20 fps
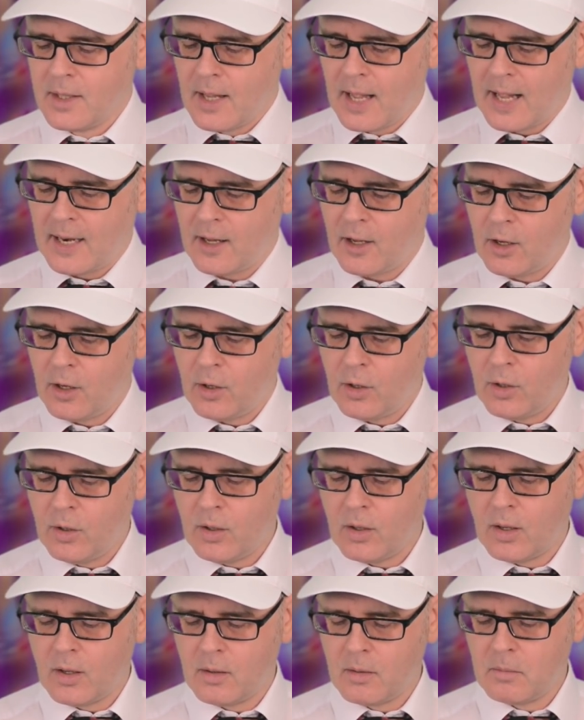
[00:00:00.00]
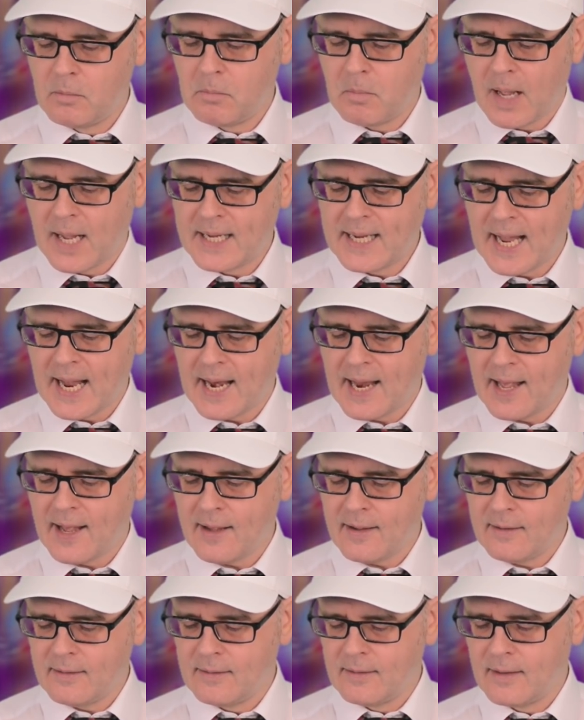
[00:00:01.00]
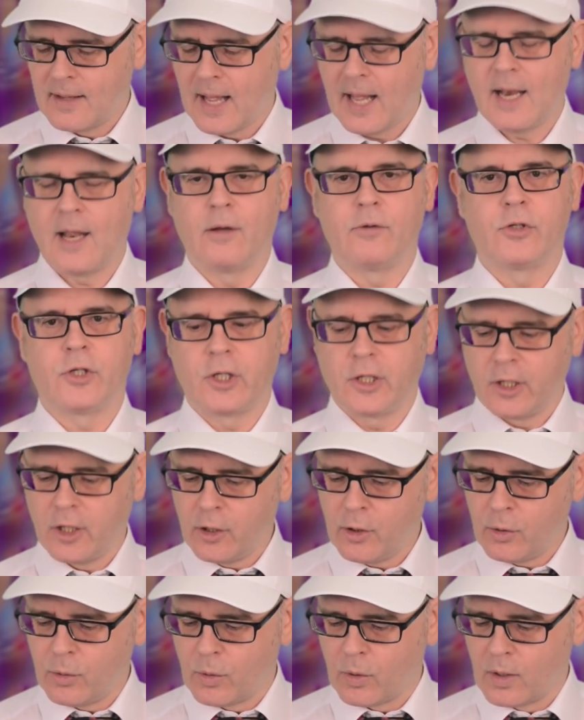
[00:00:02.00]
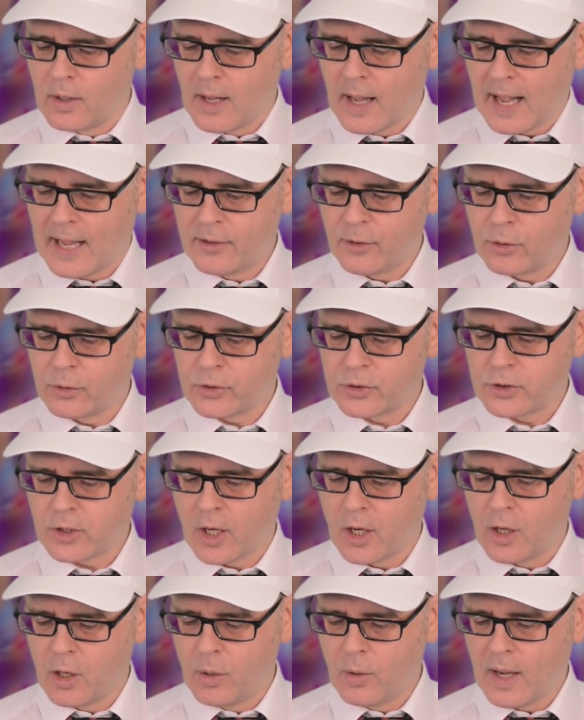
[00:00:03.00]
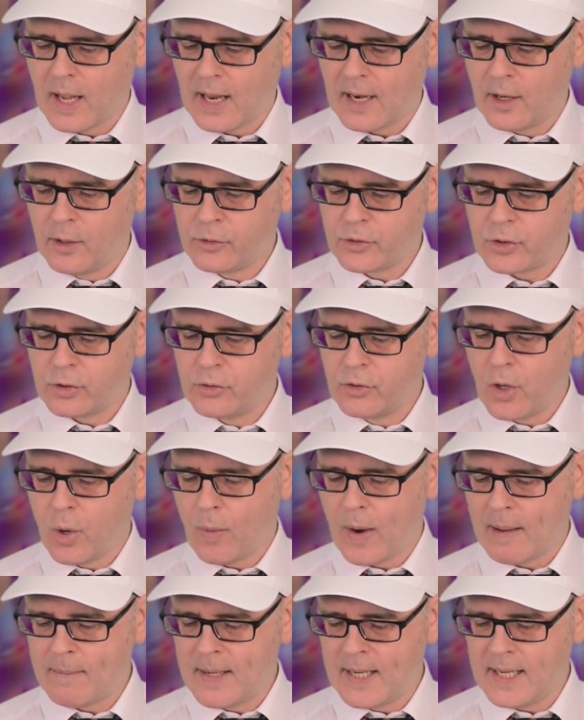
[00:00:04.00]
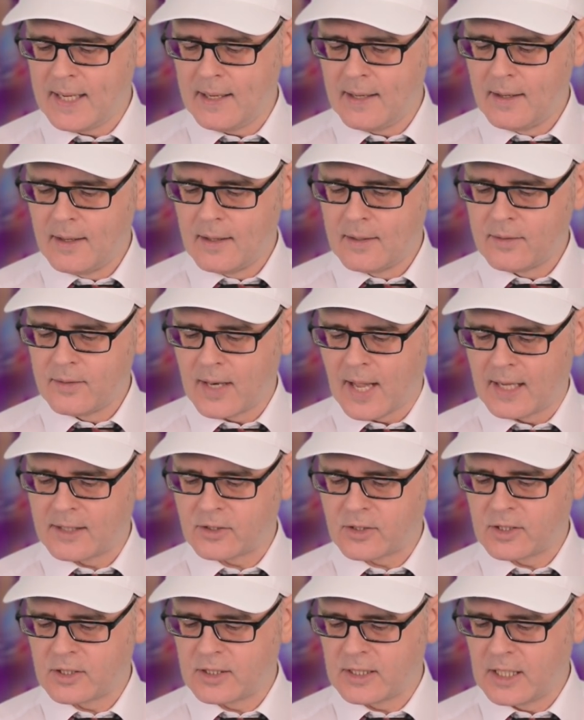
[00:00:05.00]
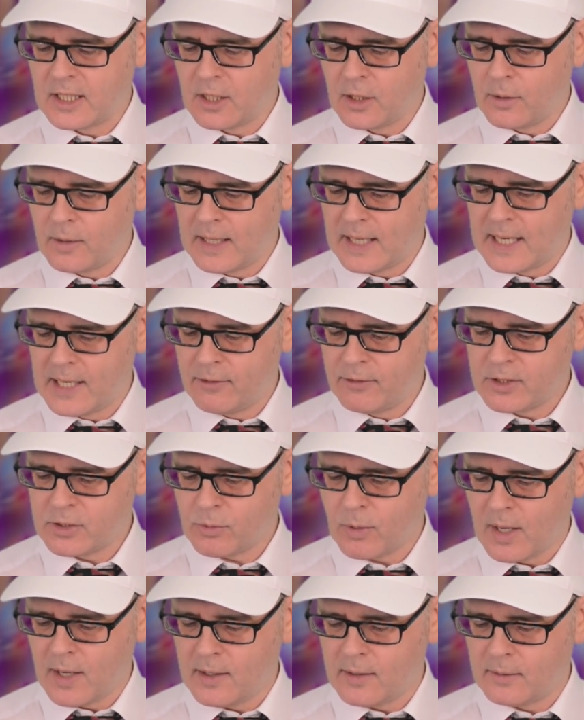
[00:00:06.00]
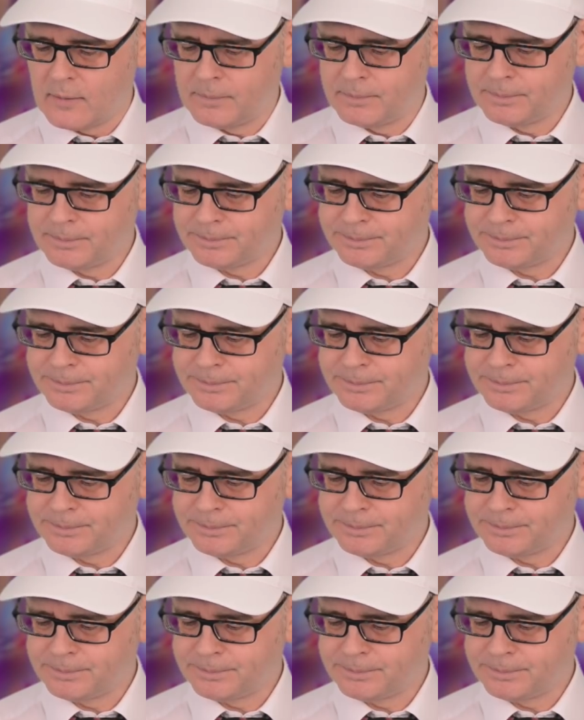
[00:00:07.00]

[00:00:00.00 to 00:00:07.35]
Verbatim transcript: Hello, Mayella. Hello to you. And also, hello to Noemi. Nice to see you here as well.